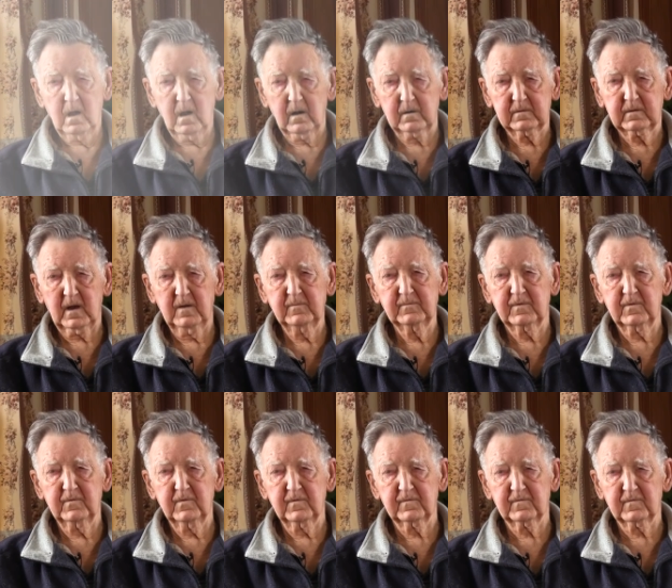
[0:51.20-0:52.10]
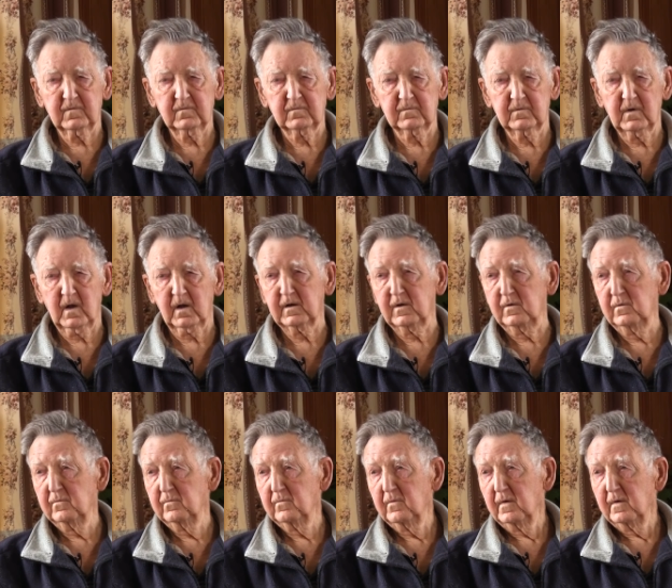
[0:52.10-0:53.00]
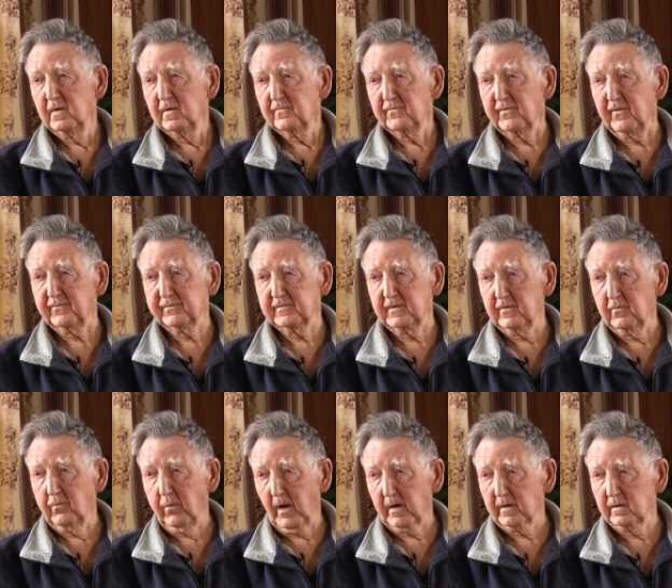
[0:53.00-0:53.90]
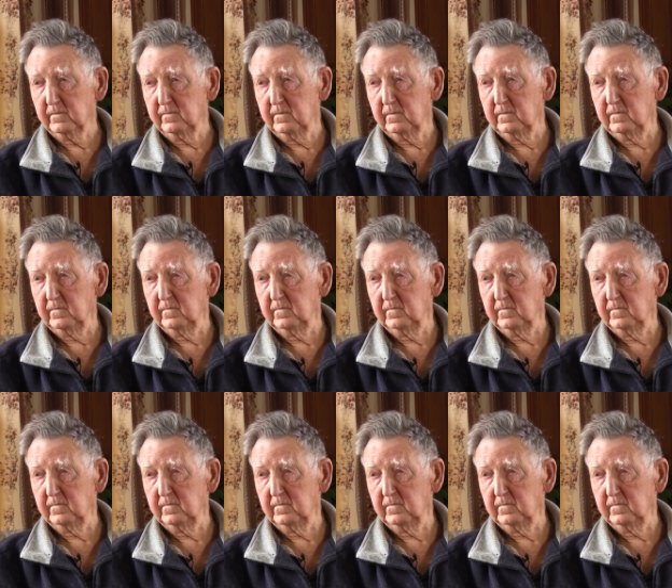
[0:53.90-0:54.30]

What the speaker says: I came to New Zealand in 1951.